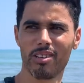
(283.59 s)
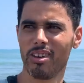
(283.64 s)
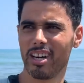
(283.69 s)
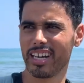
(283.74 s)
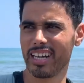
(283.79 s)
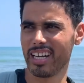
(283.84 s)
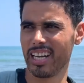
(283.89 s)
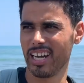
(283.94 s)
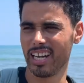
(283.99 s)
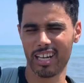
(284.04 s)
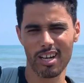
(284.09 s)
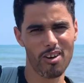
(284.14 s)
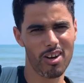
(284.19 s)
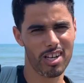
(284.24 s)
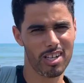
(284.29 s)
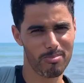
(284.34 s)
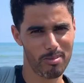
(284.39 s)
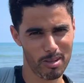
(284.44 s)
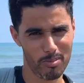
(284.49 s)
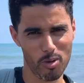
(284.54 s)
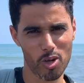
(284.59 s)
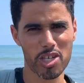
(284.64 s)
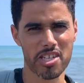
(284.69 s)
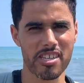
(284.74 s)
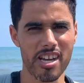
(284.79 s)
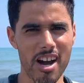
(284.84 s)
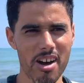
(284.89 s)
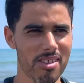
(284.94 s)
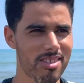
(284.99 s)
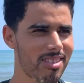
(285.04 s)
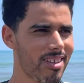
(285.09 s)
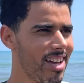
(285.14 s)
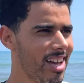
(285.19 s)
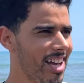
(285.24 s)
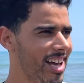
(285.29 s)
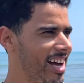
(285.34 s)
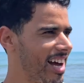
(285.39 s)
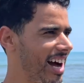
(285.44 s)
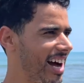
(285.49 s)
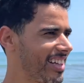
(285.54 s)
We're gonna go a little bit more south,
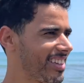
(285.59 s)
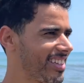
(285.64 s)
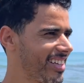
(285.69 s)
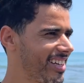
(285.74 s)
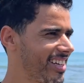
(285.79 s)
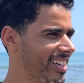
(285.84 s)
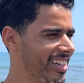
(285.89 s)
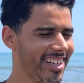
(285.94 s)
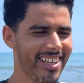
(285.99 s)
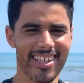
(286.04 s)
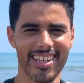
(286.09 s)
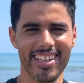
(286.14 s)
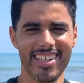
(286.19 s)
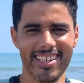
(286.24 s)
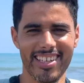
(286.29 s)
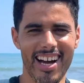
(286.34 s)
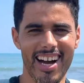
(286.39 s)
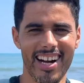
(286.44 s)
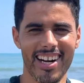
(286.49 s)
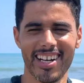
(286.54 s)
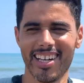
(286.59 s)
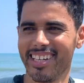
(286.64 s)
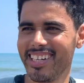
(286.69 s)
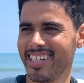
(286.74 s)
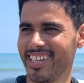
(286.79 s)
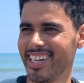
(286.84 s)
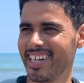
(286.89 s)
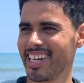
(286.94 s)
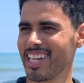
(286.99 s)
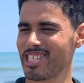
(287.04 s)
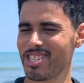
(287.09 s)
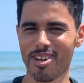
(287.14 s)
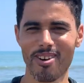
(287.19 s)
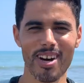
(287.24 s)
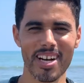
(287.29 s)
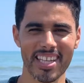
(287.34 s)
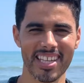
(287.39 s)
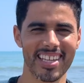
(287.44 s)
and uh, yeah, let's do it.